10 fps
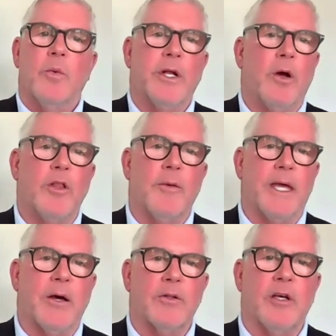we know the
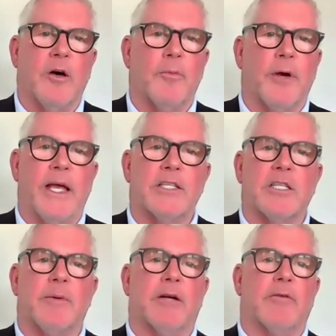big hotel brands,
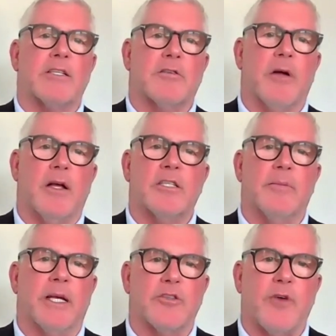the big restaurants,
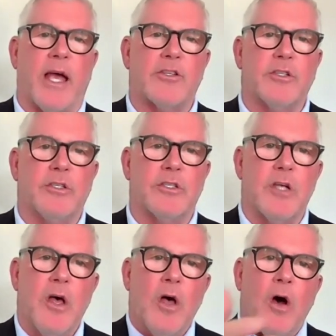the big
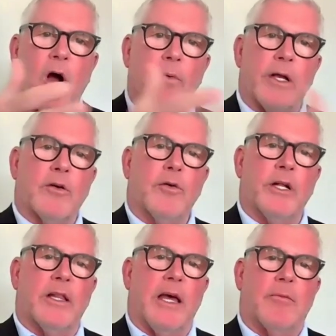attractions are
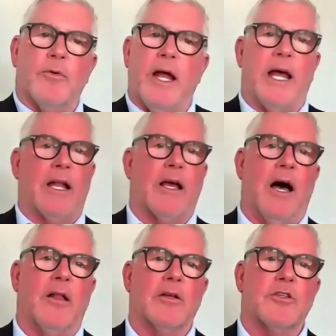recruiting them right out of
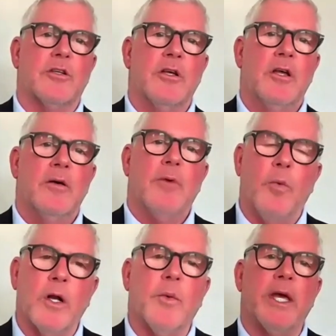college. But
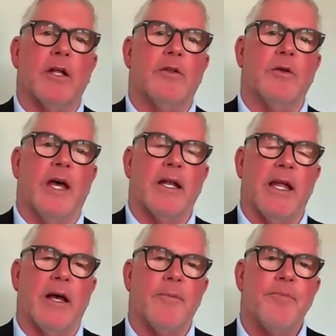what are we going to do that
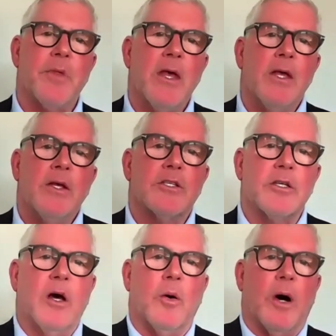now?
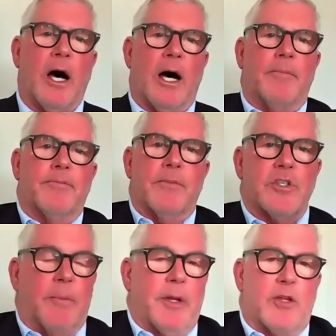So um,
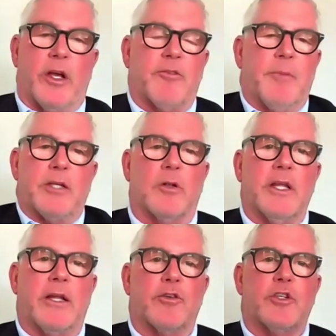some of the transformational
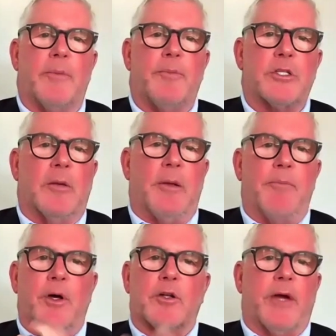leadership is going to be
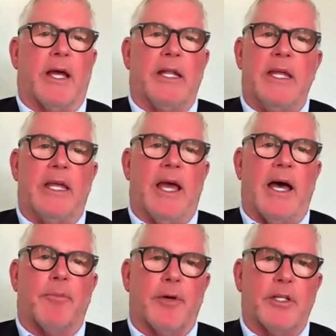built around
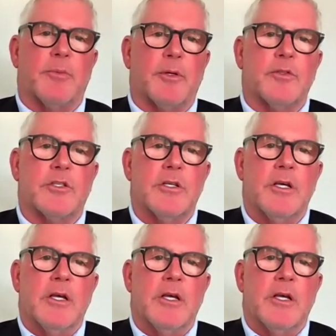EDI principles,